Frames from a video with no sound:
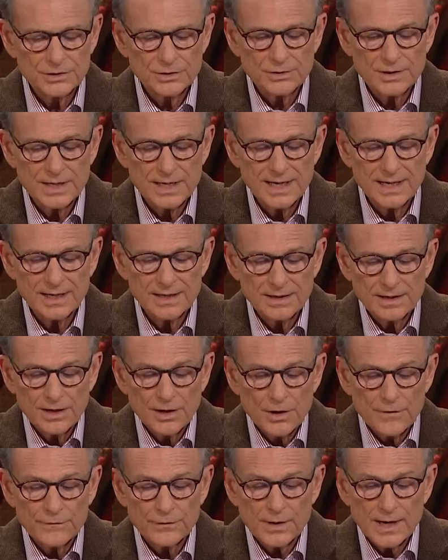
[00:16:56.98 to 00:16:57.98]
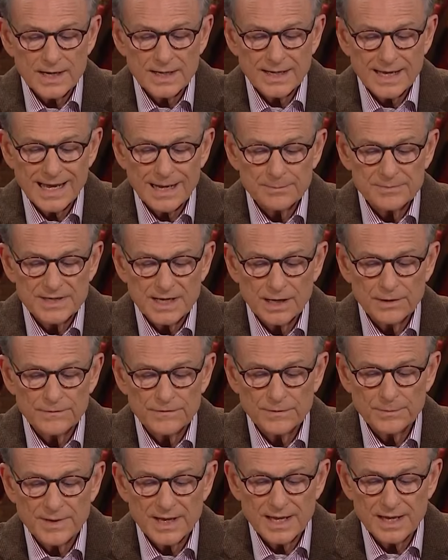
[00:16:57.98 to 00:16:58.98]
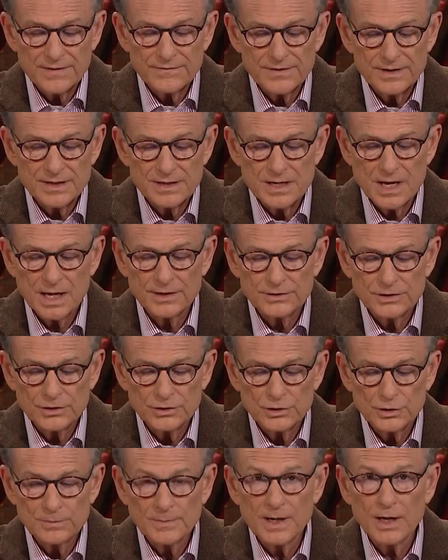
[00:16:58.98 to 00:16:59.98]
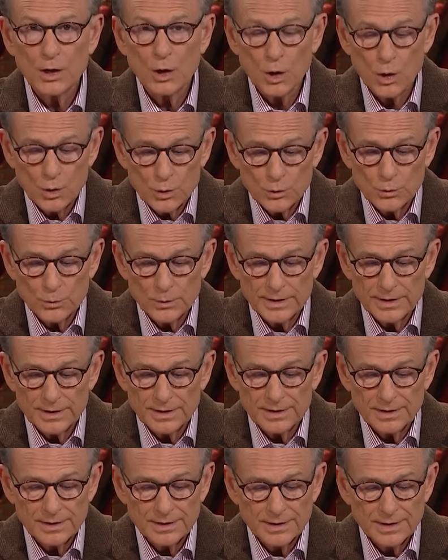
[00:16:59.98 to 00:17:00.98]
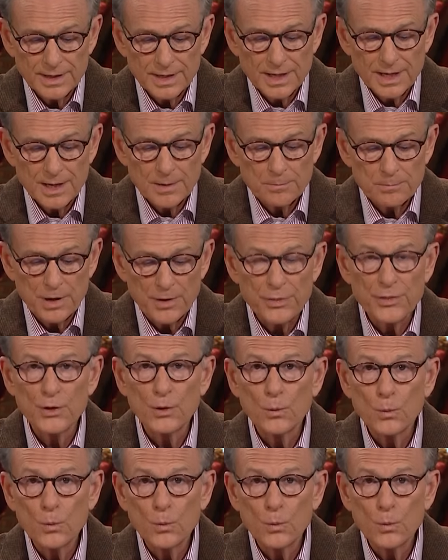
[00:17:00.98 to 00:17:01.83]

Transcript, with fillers: thirty-eight, for I came down from heaven not to do my own will, but the